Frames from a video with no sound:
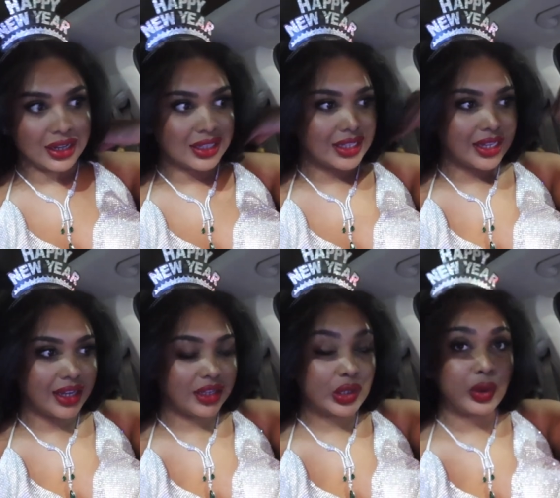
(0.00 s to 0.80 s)
it's
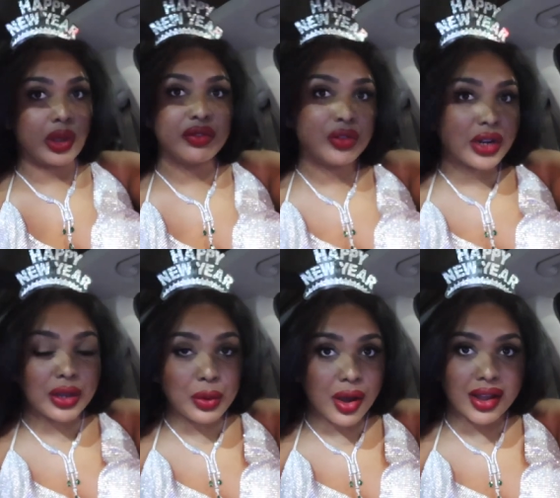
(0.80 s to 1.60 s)
like
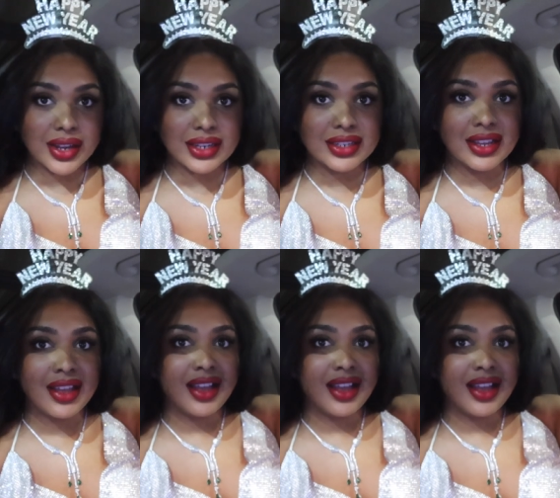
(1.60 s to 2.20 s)
12:41.